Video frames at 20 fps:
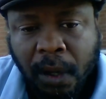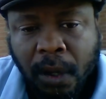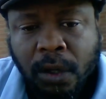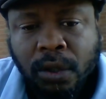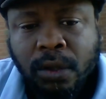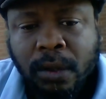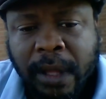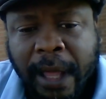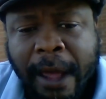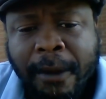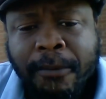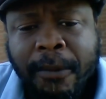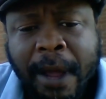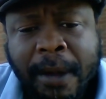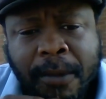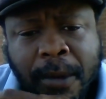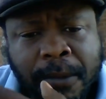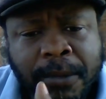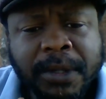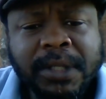So that
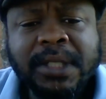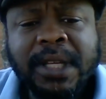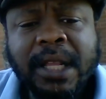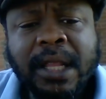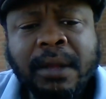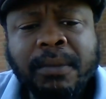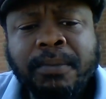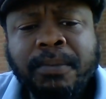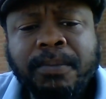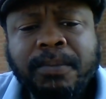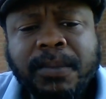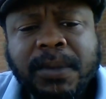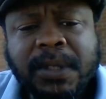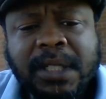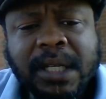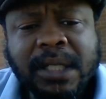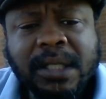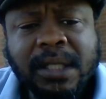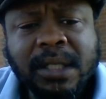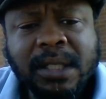way, when we're telling
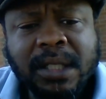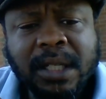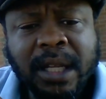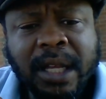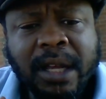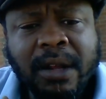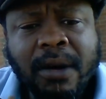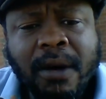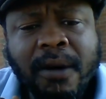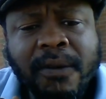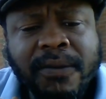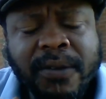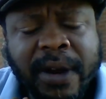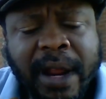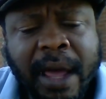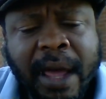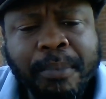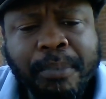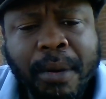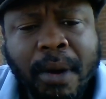sisters to get off of
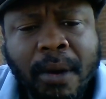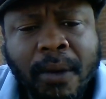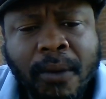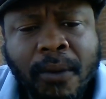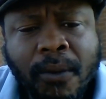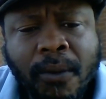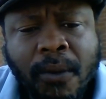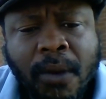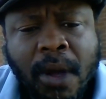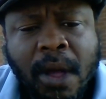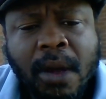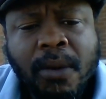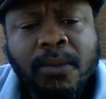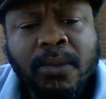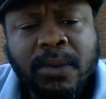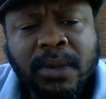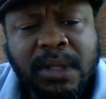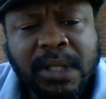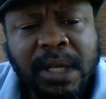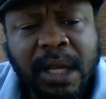that pole,
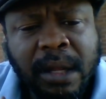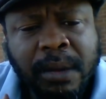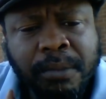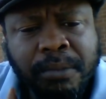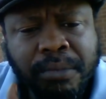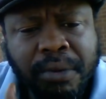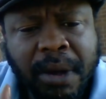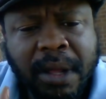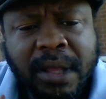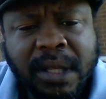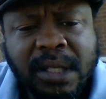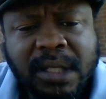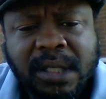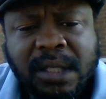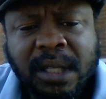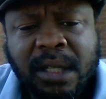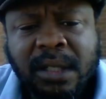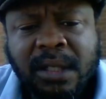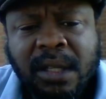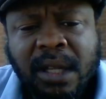when we're telling brothers
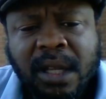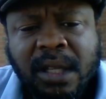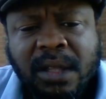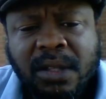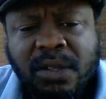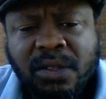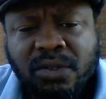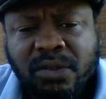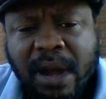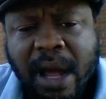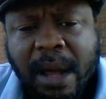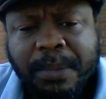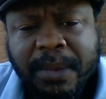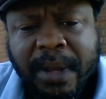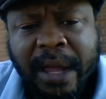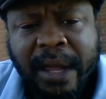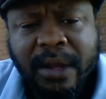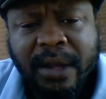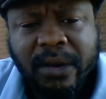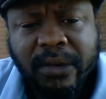to drop
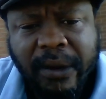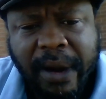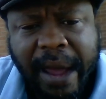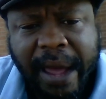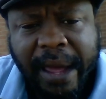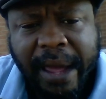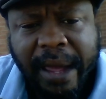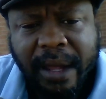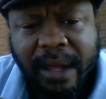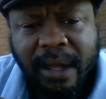that crack